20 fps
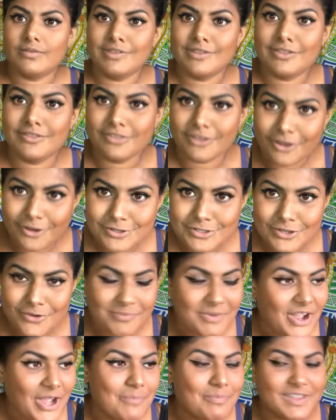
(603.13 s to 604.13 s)
Those are
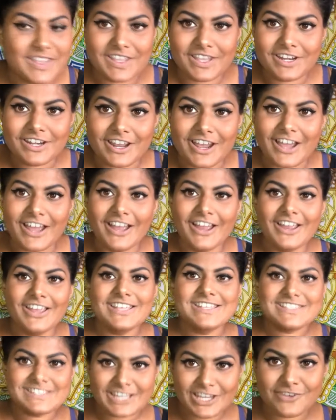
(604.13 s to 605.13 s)
my beginner
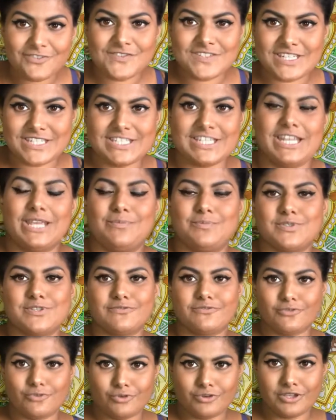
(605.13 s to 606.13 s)
safety tips
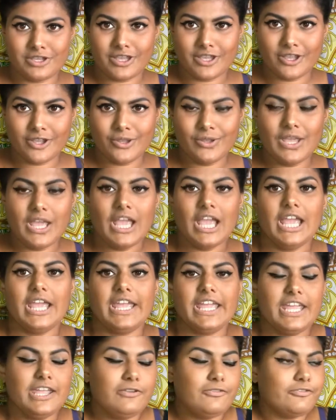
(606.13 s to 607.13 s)
for you.
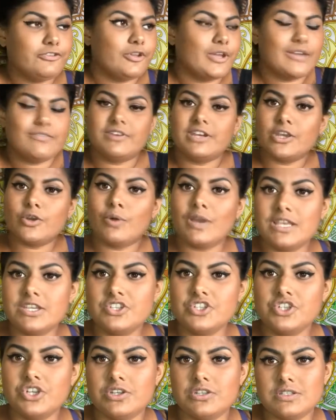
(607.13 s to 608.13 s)
If you have any
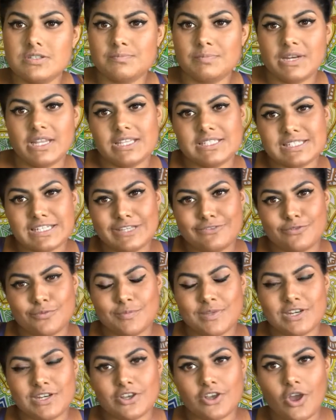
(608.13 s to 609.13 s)
questions, please leave them in
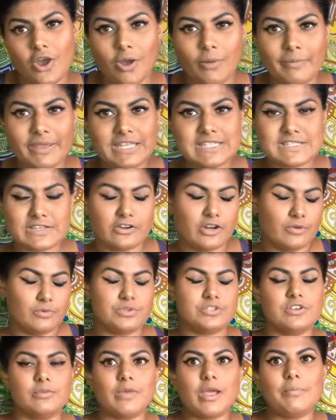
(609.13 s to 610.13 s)
the comments and I will
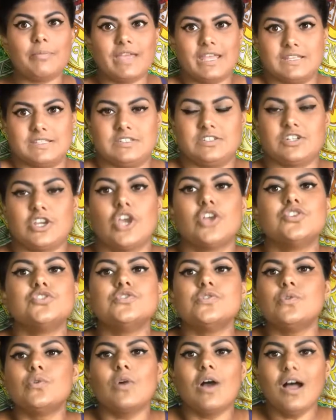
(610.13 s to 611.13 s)
do my best
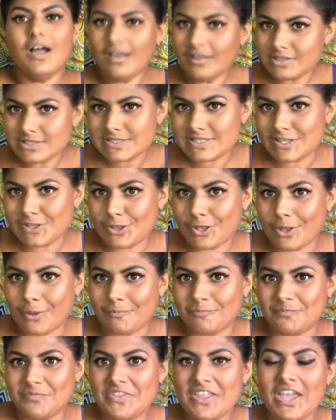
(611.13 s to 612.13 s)
to answer
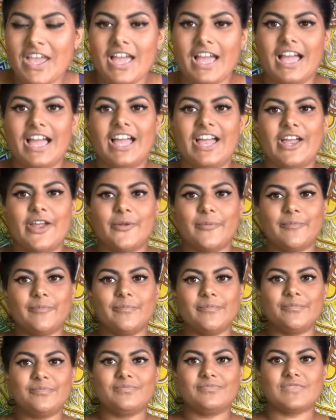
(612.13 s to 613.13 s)
them.
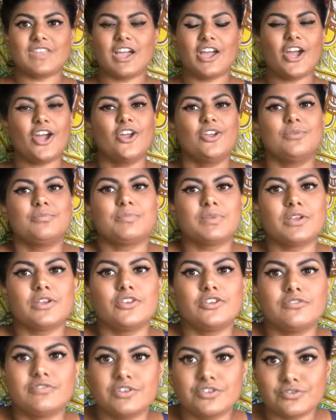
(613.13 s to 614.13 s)
I hope
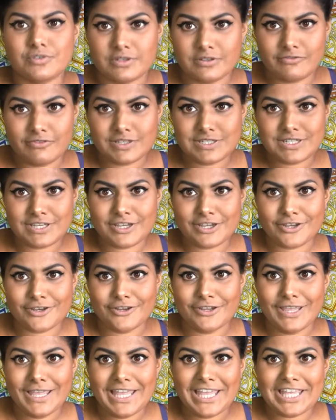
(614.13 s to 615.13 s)
you've enjoyed the video
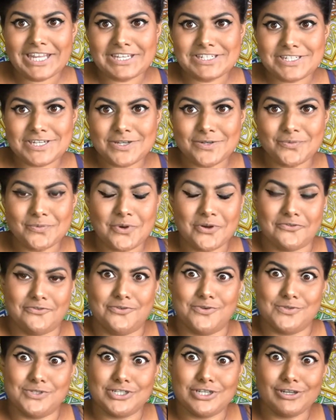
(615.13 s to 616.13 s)
and I didn't waffle
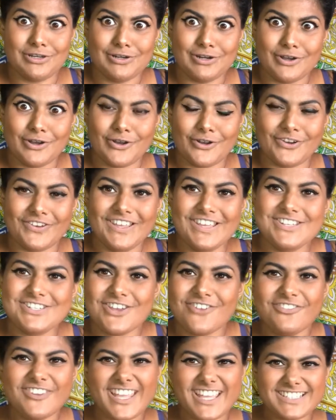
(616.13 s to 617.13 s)
too long. Don't
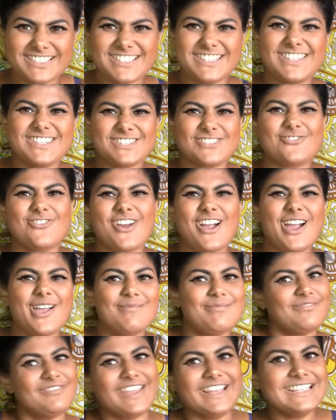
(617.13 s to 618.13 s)
forget to subscribe.
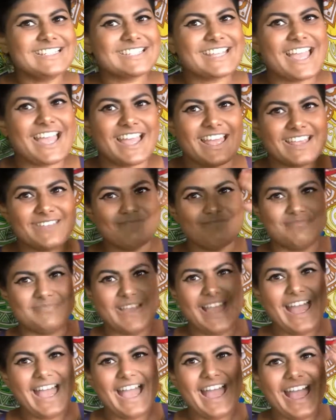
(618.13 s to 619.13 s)
Thanks guys.
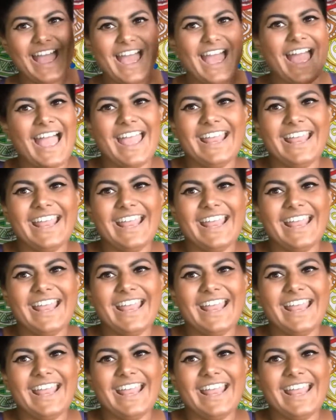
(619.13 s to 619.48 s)
Bye.